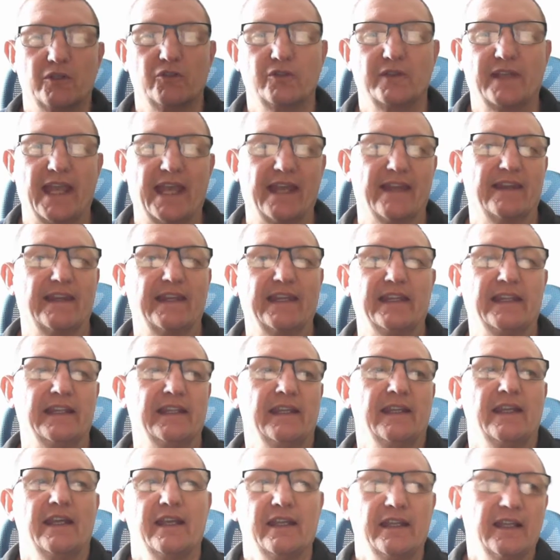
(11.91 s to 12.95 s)
You get the
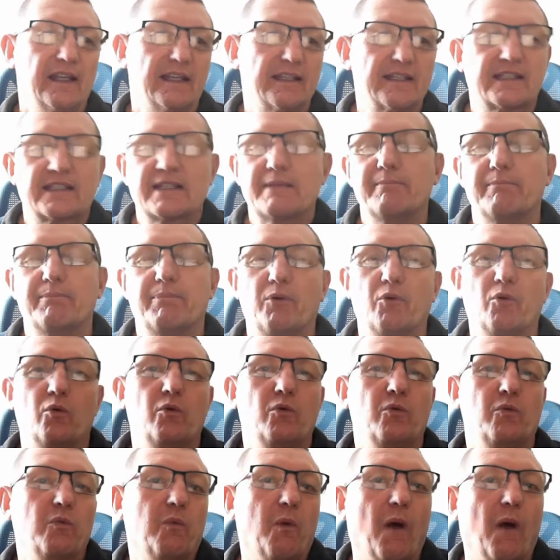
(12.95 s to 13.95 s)
simple